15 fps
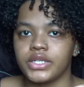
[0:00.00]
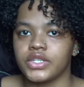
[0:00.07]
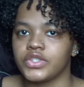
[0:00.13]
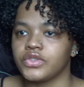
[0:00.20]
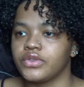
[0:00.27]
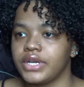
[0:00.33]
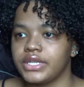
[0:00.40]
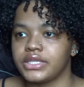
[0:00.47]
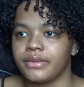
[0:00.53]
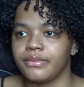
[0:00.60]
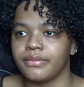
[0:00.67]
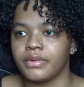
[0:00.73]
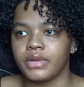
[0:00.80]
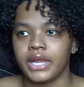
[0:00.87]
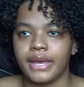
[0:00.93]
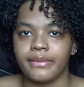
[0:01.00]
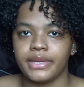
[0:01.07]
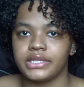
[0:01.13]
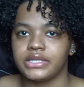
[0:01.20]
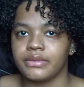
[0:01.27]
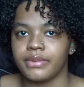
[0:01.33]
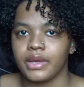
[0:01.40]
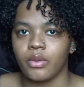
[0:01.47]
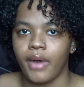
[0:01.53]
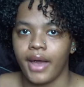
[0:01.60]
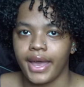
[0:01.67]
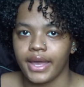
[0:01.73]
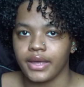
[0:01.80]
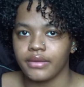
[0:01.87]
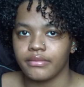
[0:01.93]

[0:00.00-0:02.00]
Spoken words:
the streets and claiming to be white.